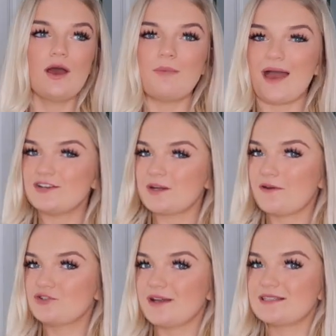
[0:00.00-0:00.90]
but every time
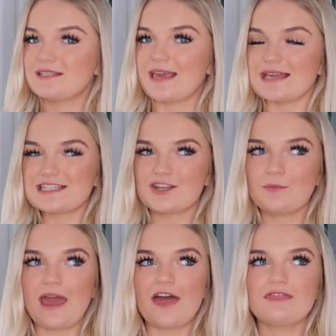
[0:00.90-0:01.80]
I've tried to get
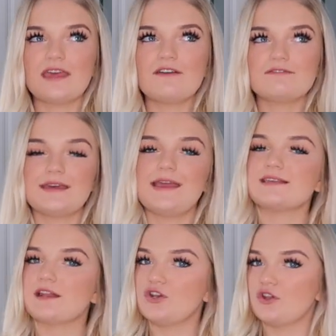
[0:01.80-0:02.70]
some, I haven't had
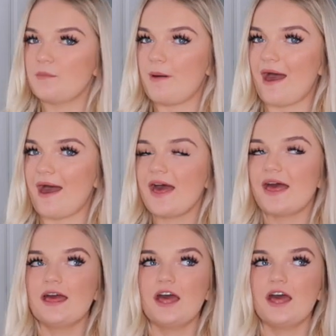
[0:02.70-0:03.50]
these and another pair.